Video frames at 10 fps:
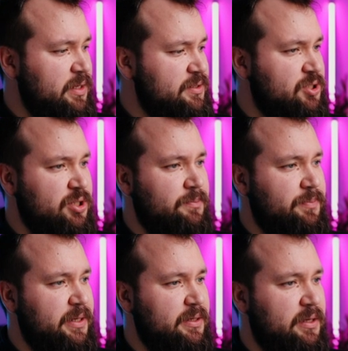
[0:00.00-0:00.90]
let's
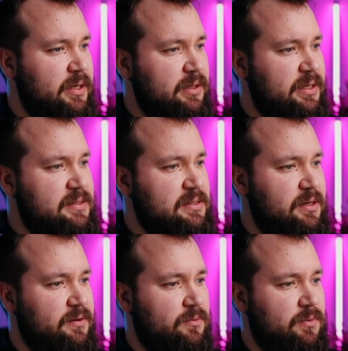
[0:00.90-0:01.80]
jump in and let's
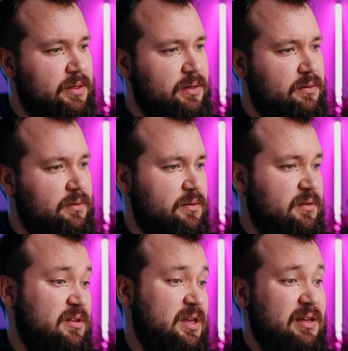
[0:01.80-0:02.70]
see what
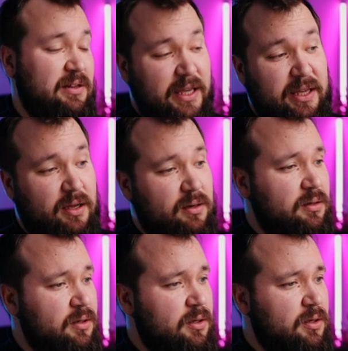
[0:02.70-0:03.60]
the linking